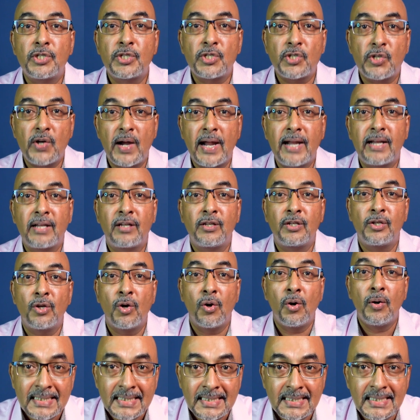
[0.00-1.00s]
track
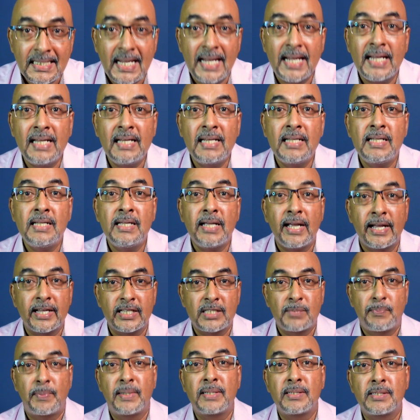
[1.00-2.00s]
your daily
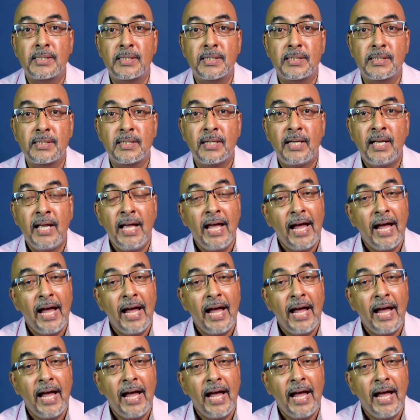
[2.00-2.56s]
expenses.